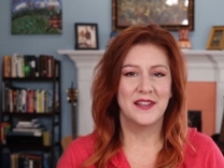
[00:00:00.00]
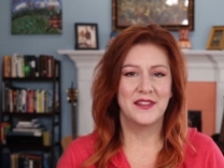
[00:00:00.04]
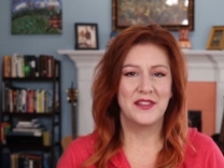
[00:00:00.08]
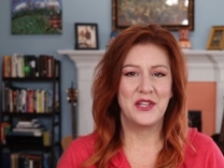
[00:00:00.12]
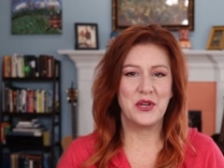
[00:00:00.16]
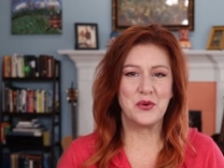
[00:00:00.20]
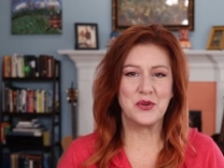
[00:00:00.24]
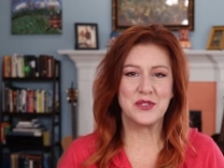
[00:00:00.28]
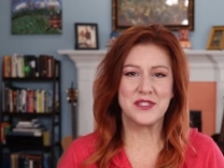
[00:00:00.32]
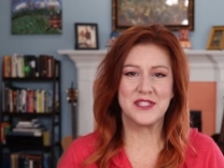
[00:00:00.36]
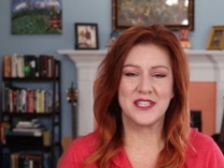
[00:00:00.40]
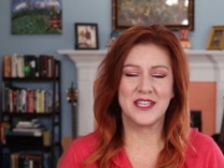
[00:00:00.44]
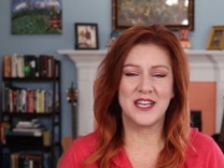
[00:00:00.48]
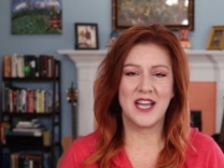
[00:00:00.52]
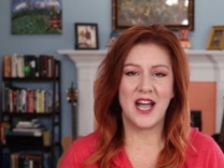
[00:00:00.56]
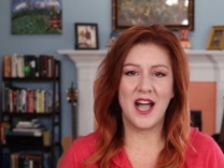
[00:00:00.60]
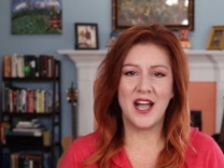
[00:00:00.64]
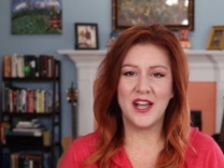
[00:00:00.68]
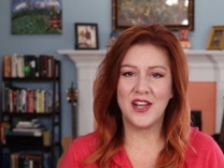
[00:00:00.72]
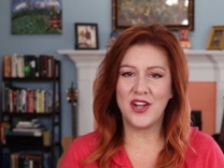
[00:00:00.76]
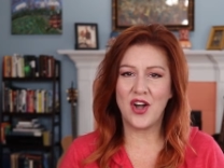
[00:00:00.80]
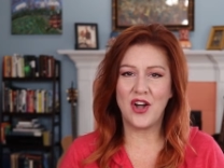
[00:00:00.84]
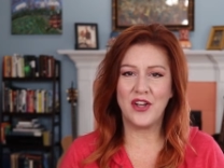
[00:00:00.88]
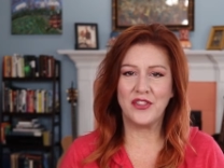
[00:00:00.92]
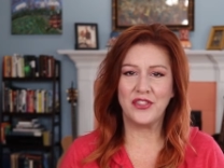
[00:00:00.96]
There was a
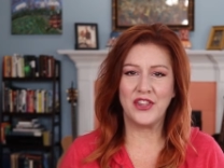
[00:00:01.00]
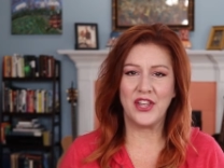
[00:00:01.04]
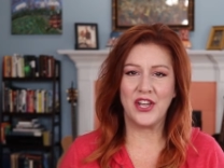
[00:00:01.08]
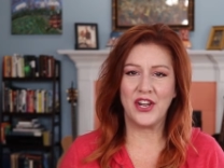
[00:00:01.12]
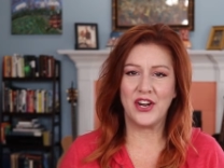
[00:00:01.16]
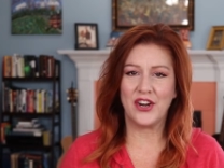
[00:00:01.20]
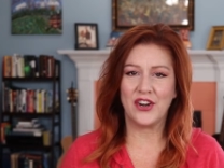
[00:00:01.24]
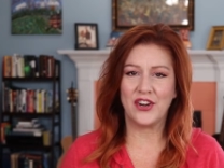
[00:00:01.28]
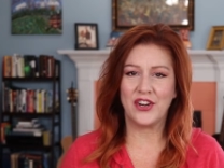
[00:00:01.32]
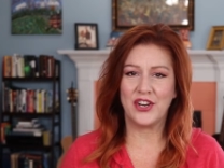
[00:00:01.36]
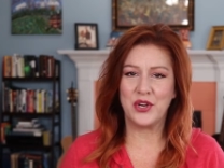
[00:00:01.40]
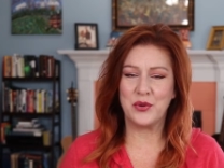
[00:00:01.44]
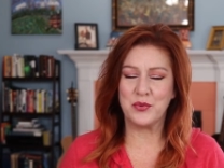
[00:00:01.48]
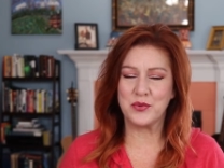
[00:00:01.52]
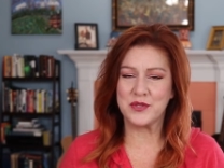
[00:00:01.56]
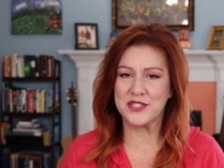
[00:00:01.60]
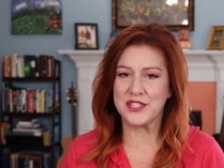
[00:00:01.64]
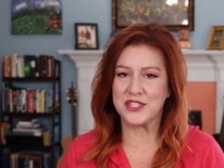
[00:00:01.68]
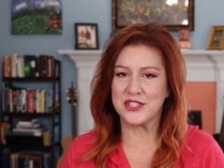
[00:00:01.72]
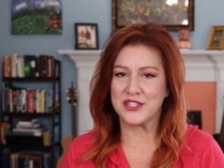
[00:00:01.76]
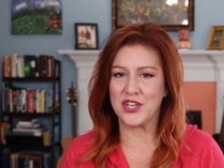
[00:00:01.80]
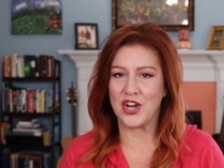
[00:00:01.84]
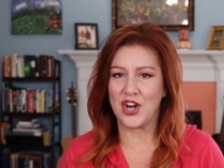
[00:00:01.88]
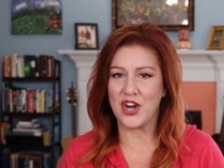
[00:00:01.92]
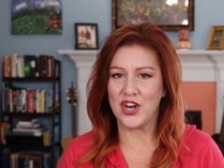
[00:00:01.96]
guy on there, he was
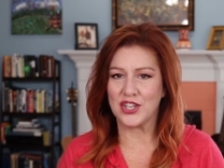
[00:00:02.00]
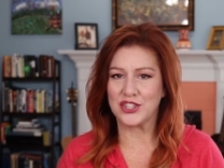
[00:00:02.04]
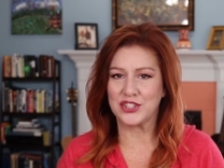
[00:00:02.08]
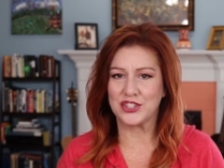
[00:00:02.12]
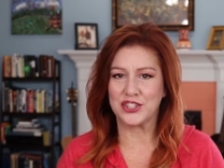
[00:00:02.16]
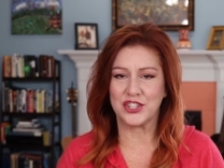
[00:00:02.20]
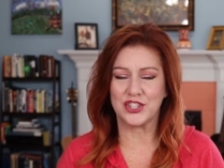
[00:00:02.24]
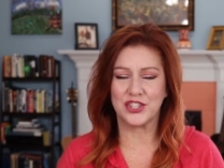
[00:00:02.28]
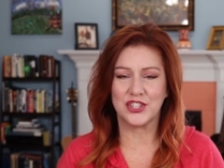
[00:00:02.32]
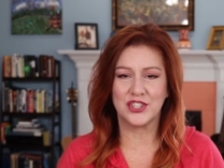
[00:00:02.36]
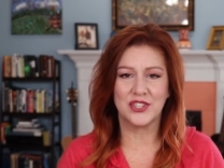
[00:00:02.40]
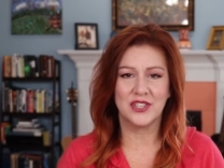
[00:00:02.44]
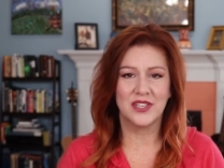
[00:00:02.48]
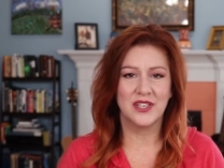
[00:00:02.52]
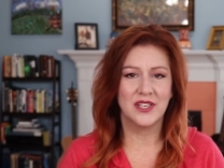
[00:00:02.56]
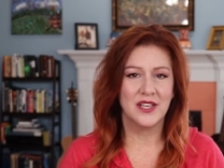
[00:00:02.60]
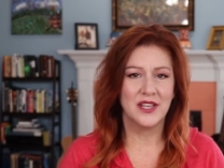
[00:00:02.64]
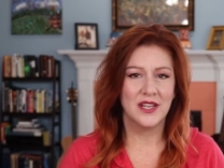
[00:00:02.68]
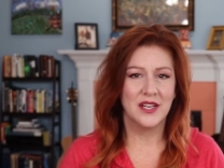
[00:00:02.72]
a doctor.